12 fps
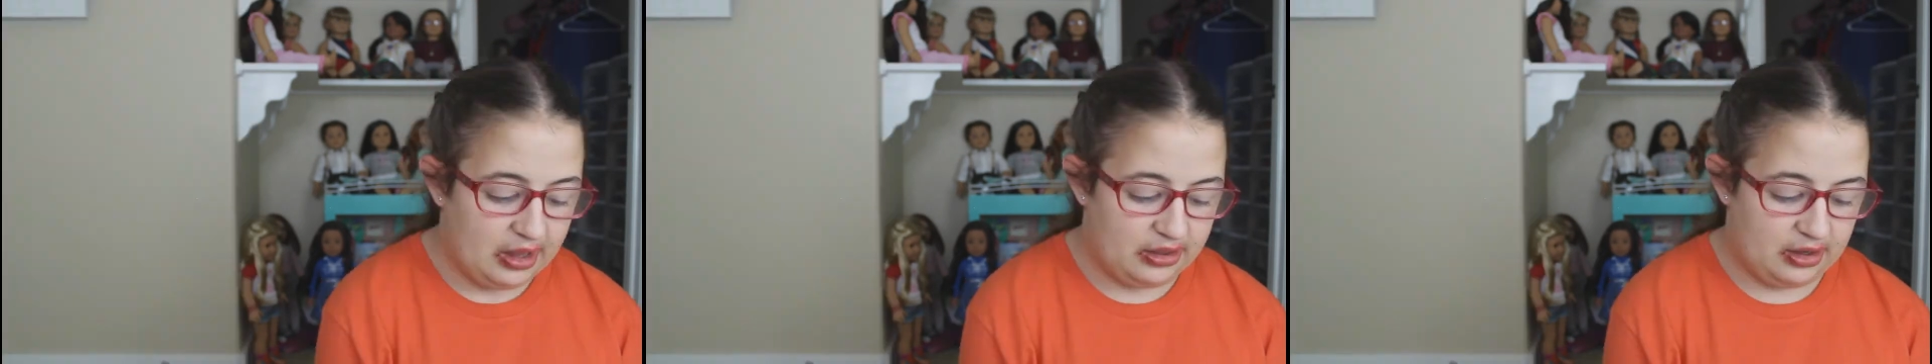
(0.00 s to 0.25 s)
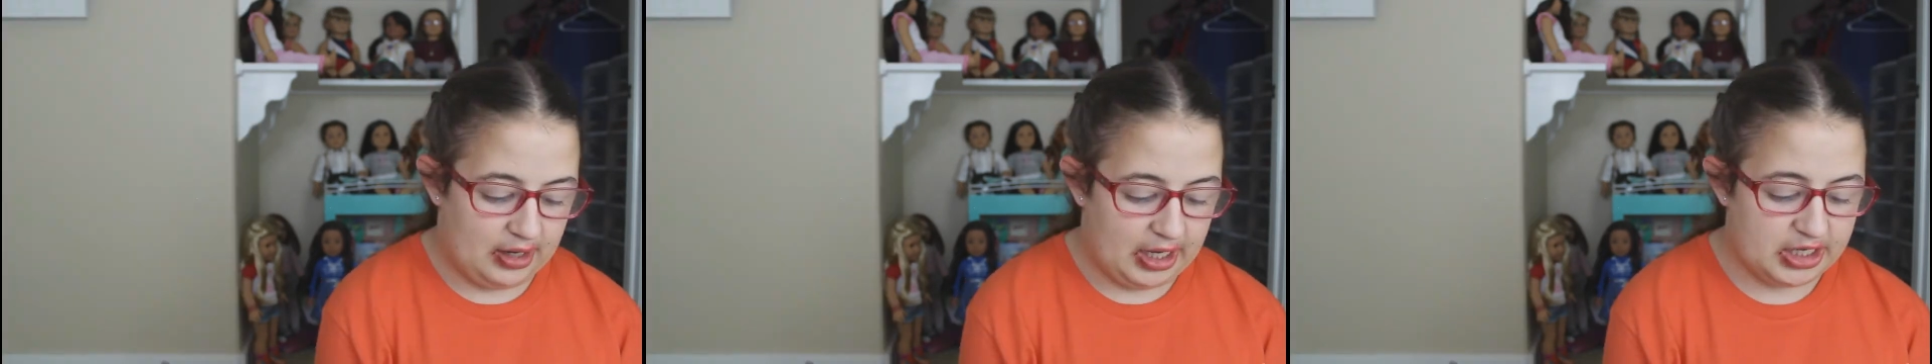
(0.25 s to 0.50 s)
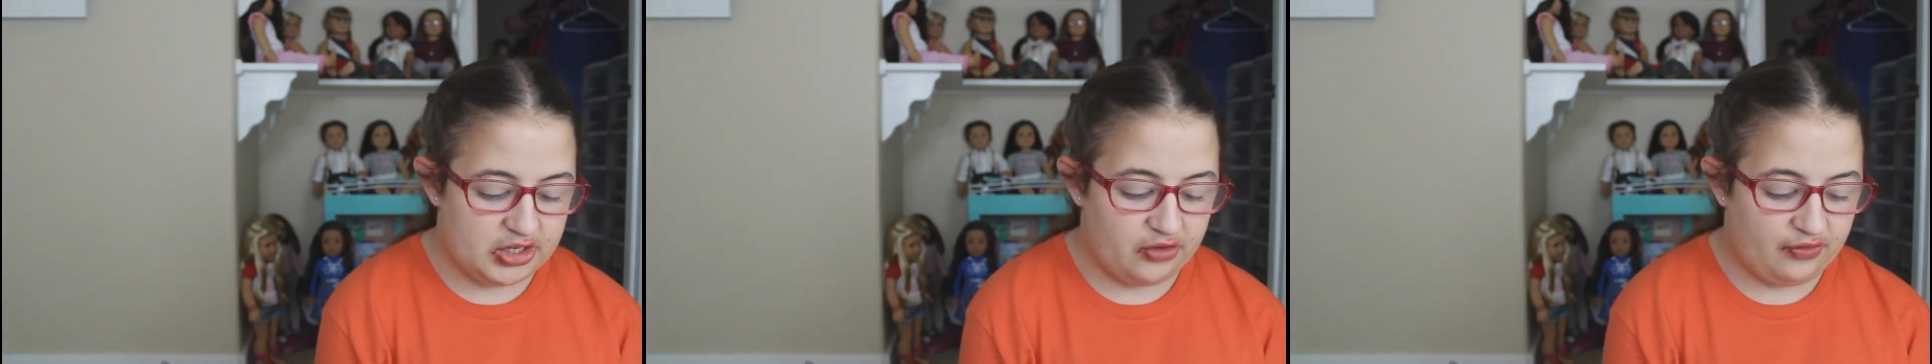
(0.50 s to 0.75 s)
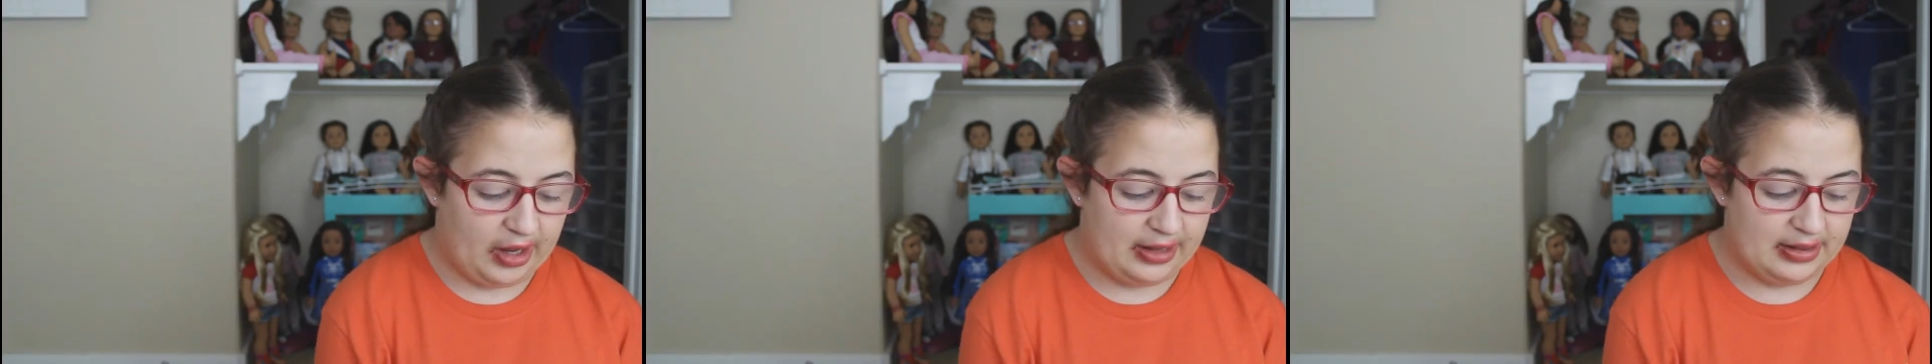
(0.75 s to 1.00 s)
The next
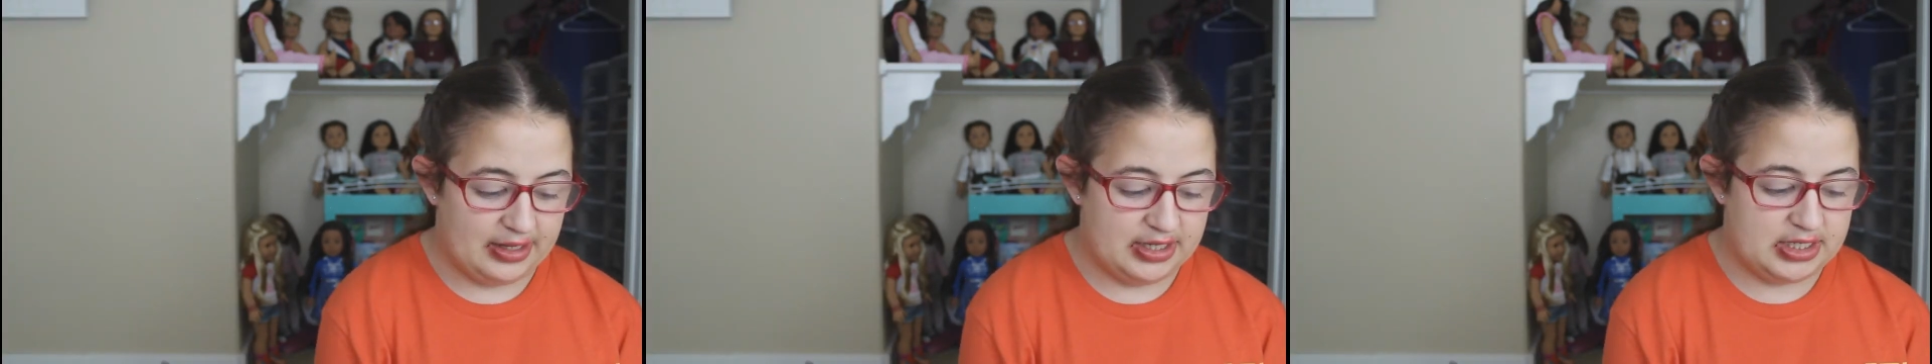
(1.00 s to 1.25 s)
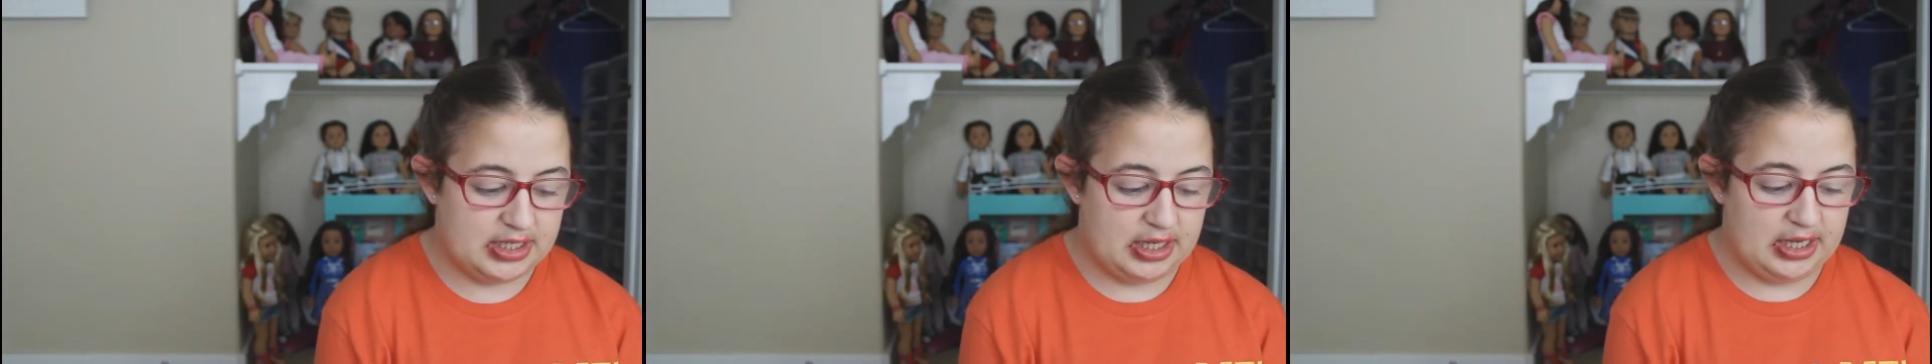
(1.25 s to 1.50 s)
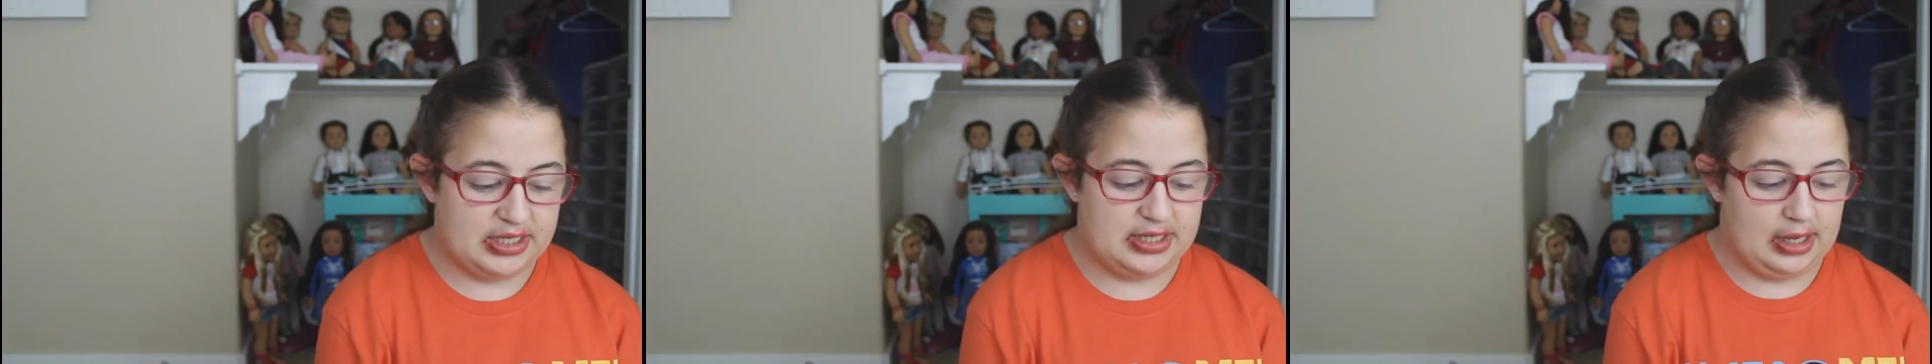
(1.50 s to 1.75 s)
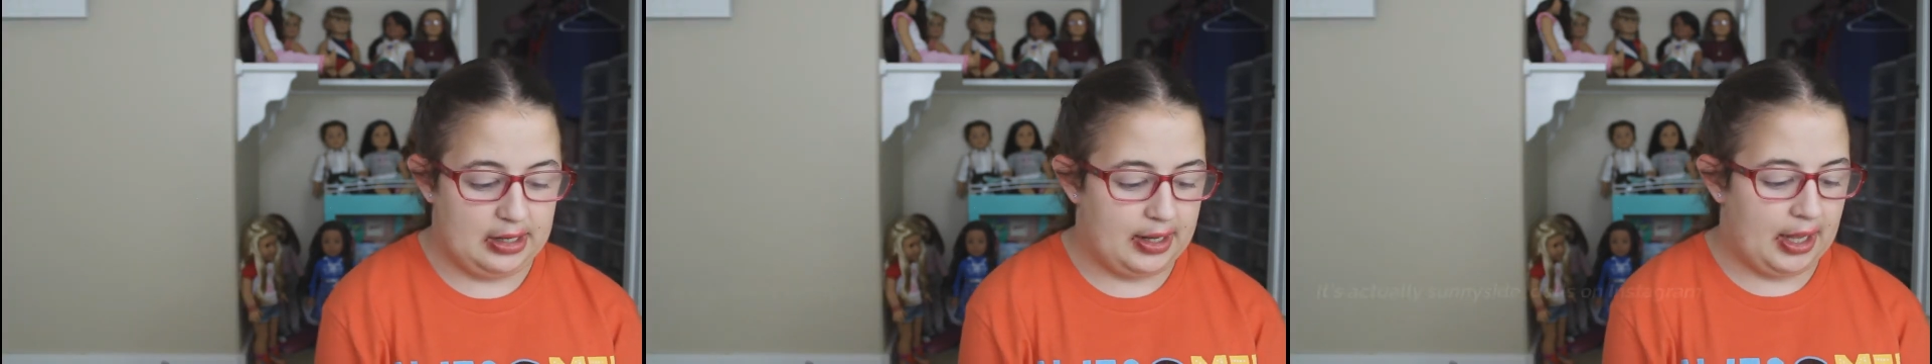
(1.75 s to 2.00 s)
finalist is
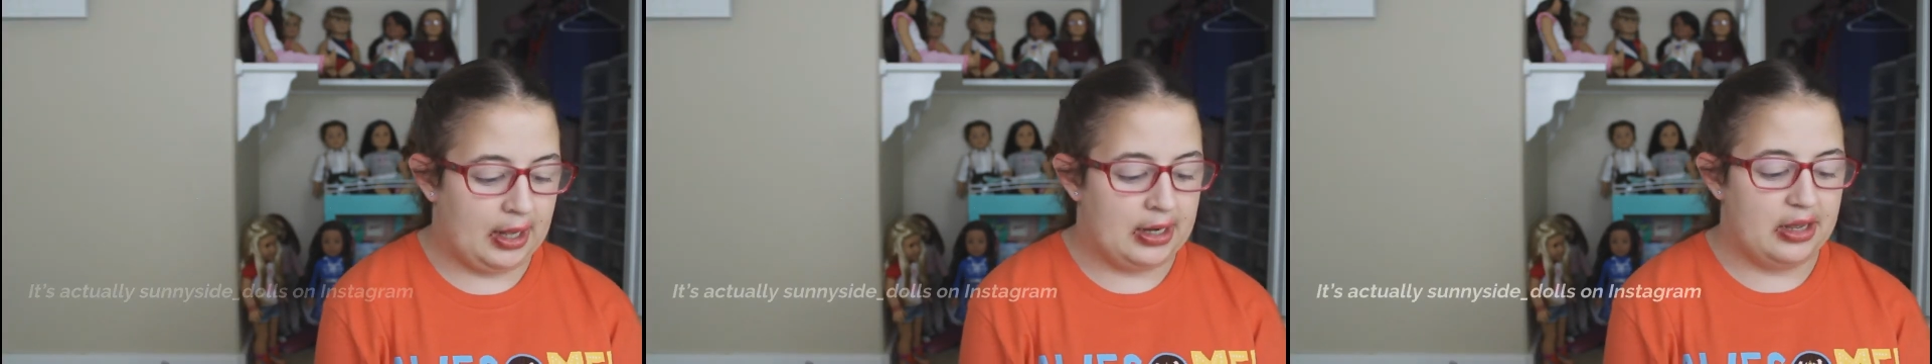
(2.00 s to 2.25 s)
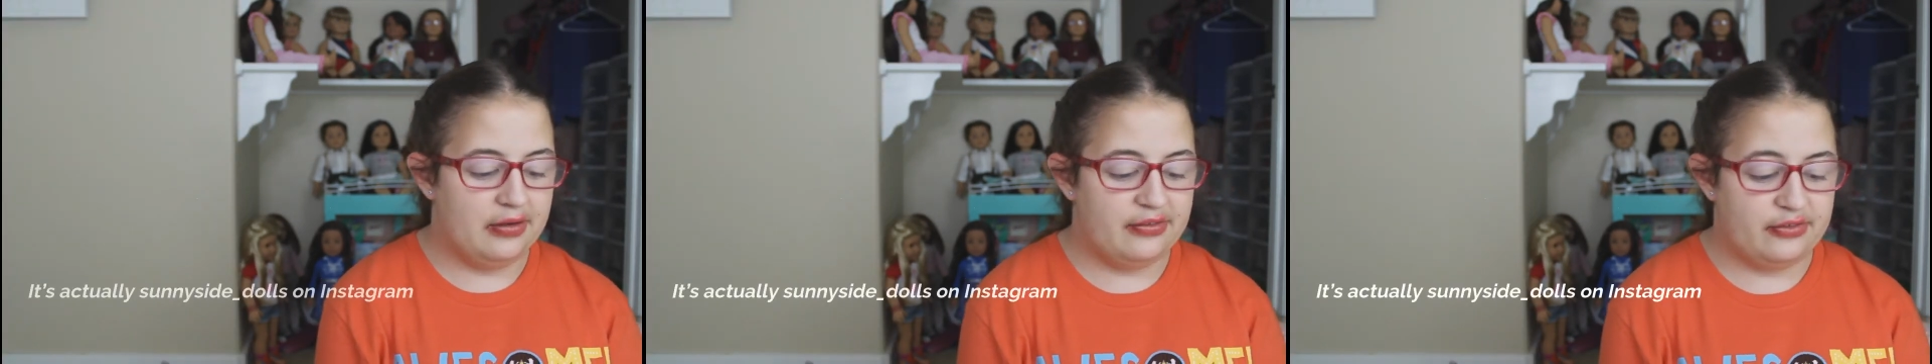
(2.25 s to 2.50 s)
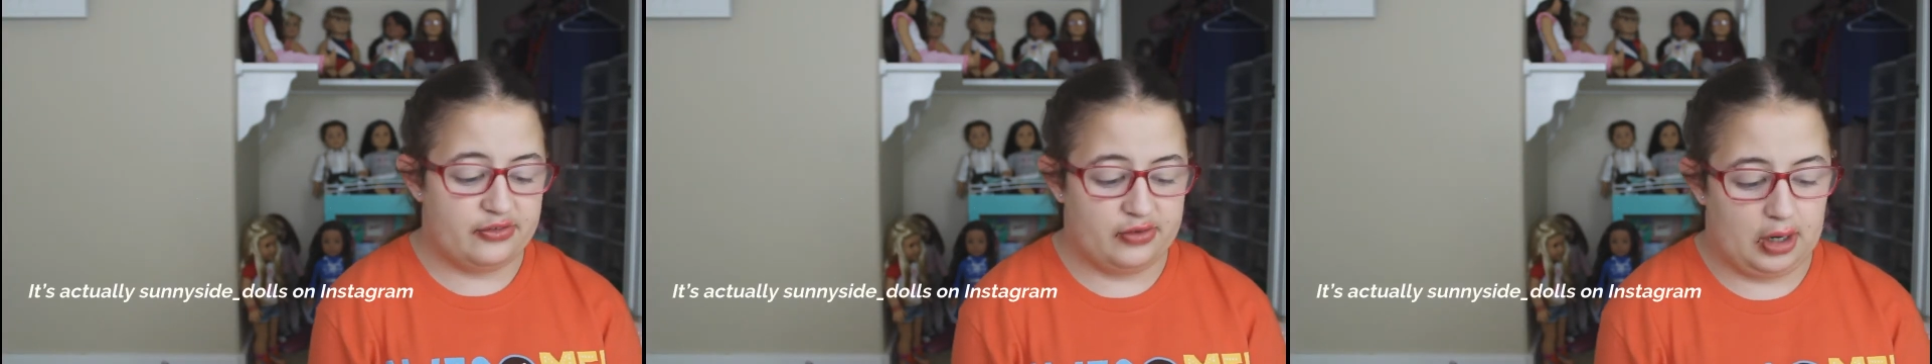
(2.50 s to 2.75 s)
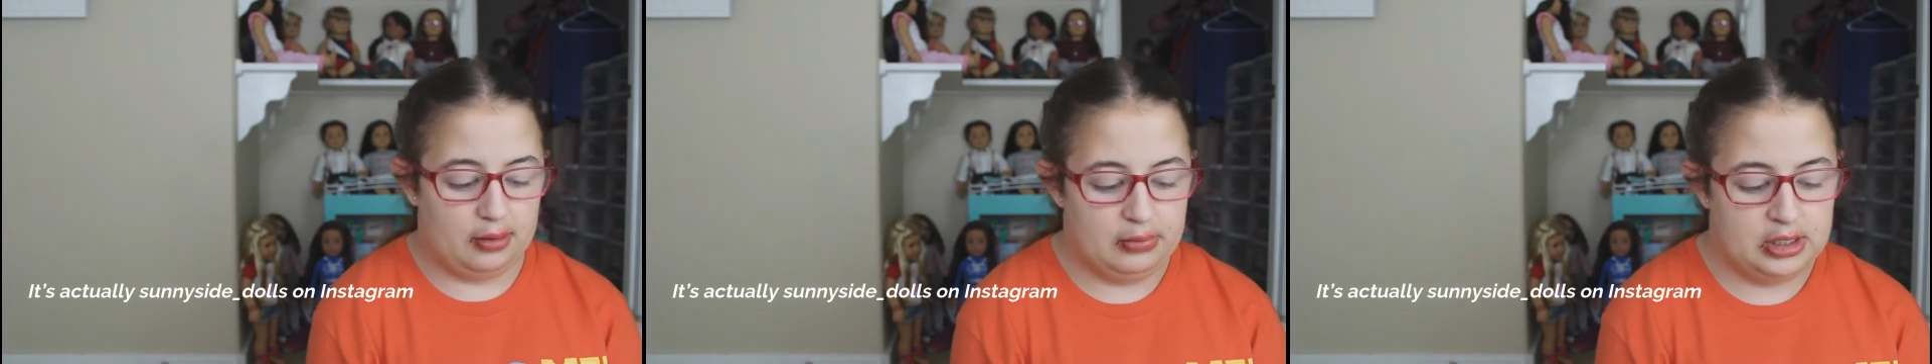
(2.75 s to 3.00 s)
Dani
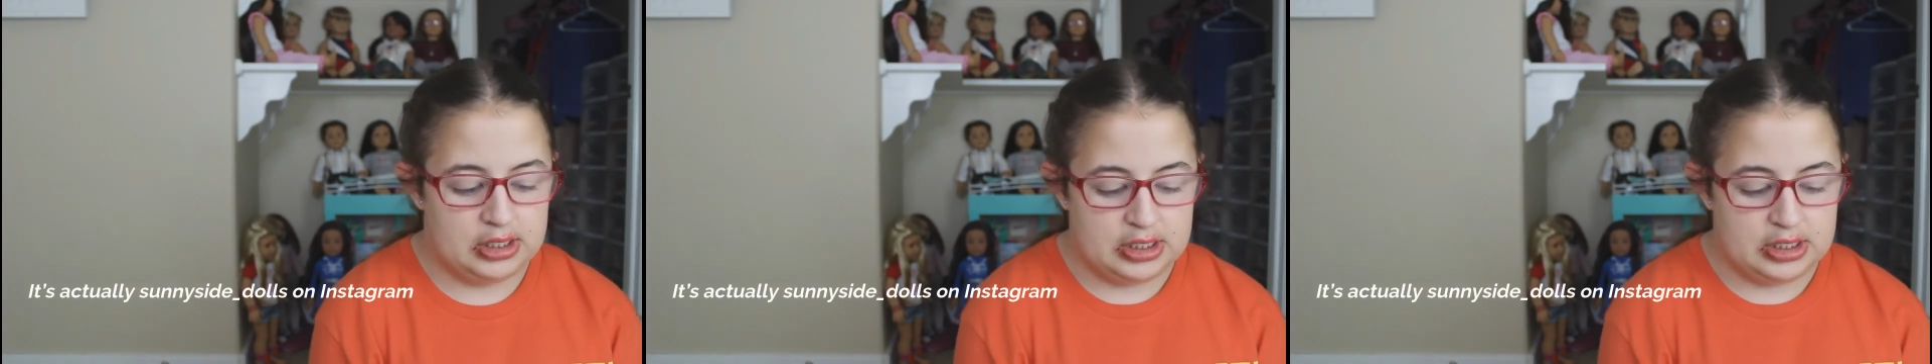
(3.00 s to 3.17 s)
from